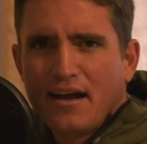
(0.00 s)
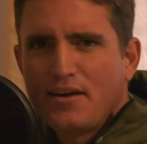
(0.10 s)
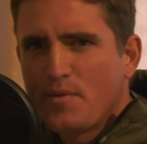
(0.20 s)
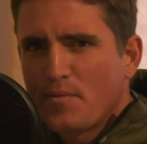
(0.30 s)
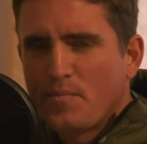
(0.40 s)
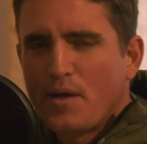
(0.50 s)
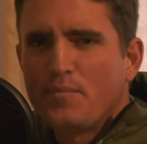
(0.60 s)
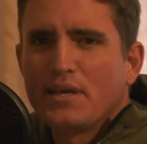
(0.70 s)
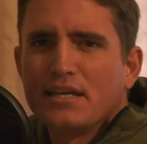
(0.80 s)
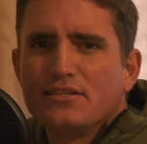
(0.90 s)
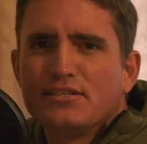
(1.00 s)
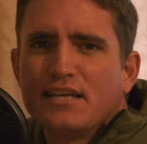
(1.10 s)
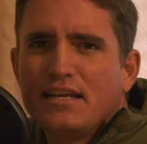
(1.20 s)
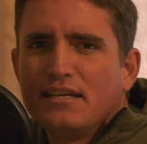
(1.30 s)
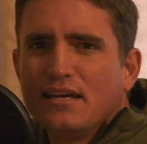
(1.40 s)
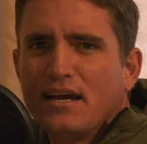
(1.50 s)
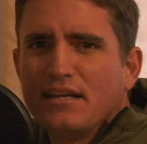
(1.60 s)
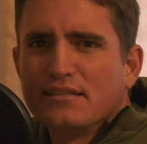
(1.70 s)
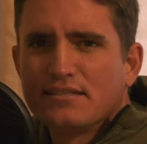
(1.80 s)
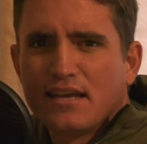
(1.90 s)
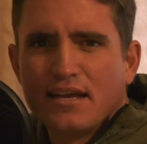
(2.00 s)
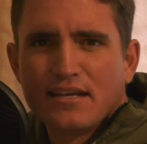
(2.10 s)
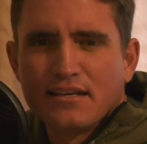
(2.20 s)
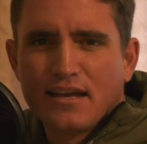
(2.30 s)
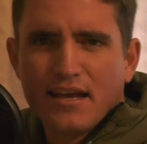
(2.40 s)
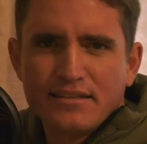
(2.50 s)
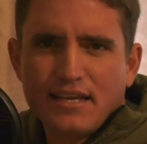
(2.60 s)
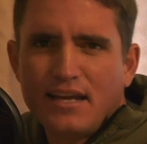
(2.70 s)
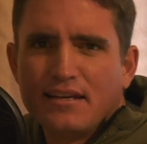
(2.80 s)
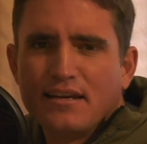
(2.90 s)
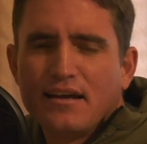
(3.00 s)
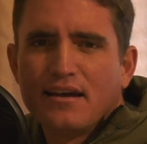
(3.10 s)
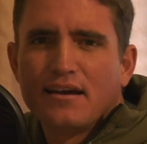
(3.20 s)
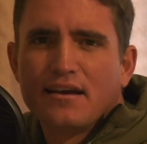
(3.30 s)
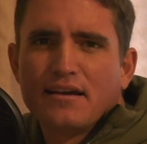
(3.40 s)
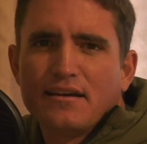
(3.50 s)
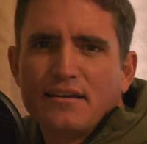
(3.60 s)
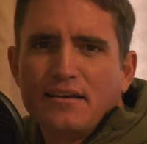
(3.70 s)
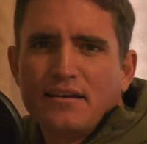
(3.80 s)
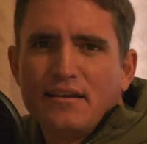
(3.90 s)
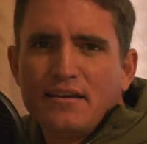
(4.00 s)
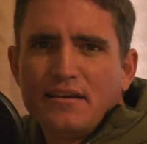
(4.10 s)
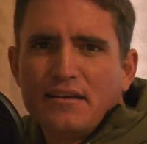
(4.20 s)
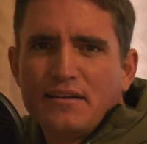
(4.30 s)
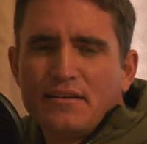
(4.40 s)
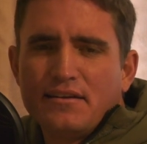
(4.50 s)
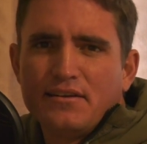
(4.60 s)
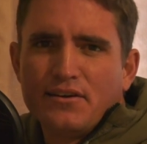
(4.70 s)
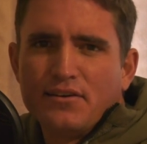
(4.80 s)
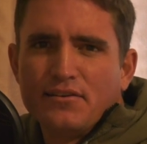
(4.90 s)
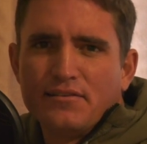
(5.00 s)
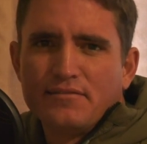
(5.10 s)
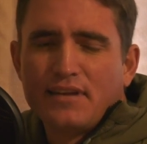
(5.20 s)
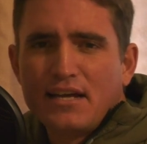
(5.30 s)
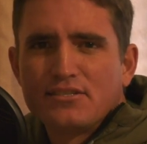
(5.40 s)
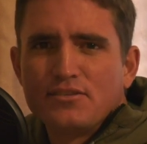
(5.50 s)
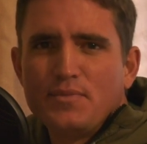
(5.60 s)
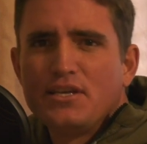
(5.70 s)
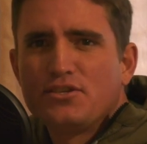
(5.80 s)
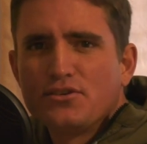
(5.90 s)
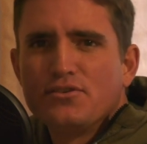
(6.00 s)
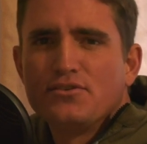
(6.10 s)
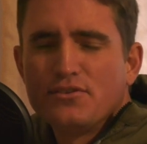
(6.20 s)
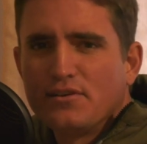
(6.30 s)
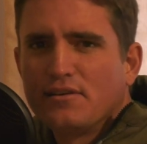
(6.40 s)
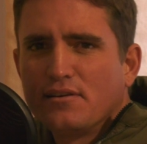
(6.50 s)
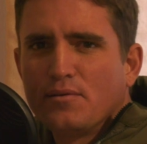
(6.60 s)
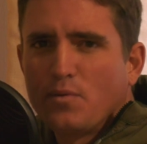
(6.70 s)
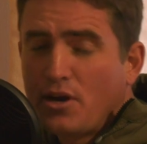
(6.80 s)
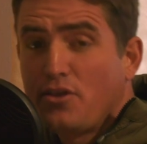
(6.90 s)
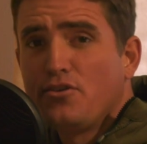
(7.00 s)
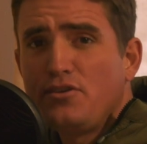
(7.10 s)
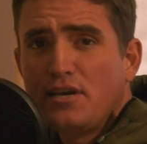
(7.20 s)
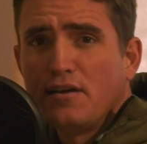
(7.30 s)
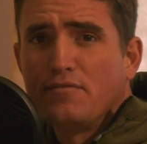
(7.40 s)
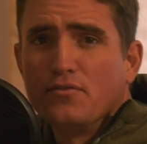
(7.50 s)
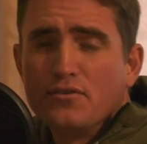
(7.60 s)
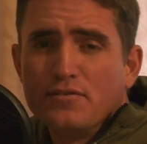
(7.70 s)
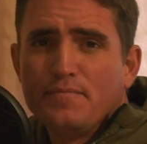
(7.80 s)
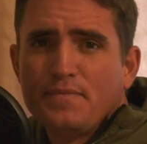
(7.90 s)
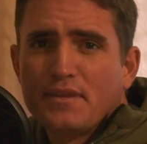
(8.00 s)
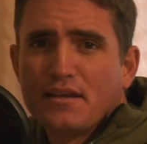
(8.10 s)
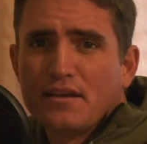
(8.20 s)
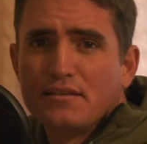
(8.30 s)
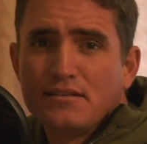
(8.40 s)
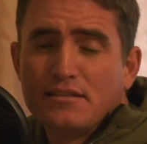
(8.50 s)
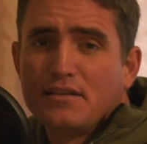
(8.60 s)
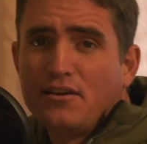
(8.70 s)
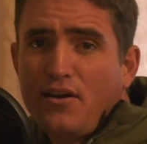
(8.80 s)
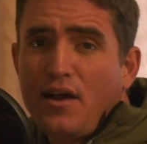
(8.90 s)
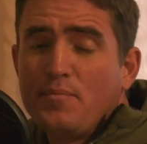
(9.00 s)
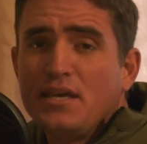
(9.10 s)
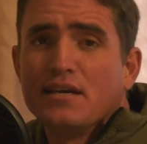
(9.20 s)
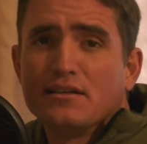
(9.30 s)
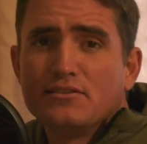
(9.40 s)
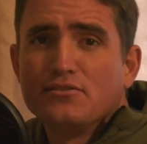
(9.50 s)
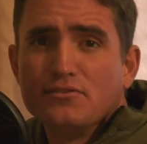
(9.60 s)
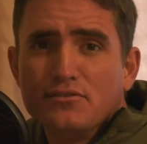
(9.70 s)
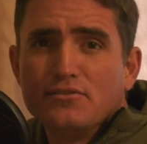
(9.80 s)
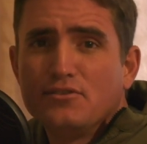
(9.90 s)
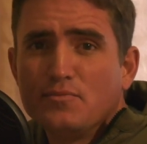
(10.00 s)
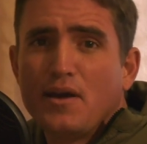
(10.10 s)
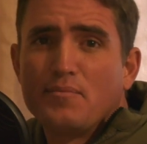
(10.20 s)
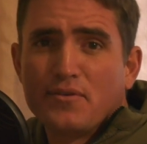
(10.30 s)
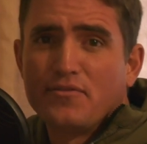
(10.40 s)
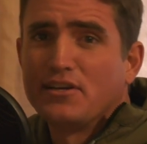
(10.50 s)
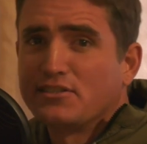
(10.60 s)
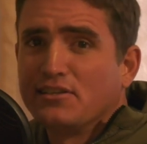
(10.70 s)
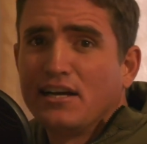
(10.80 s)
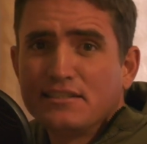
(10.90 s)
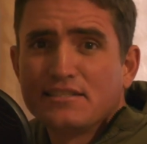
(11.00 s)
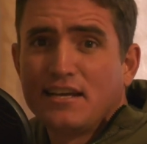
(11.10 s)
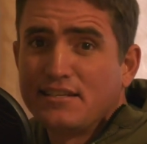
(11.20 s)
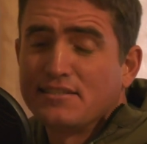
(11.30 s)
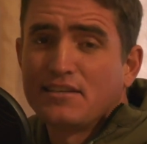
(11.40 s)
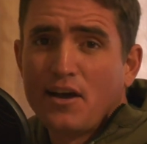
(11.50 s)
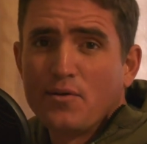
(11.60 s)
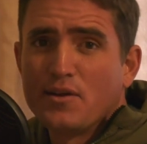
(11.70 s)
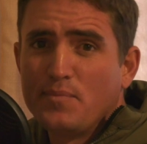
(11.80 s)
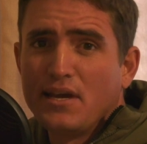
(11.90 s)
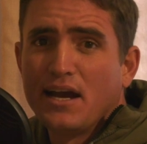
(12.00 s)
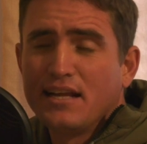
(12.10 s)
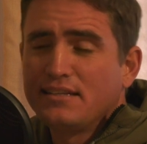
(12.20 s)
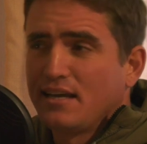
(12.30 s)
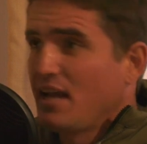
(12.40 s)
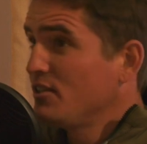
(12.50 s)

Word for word: I remember bumping into Tanya and saying, Hey, Tan, uh, you know, nice to meet you. What are you here for? And she said, No, I'm here to do my professional hunter's license. I want to be a hunter.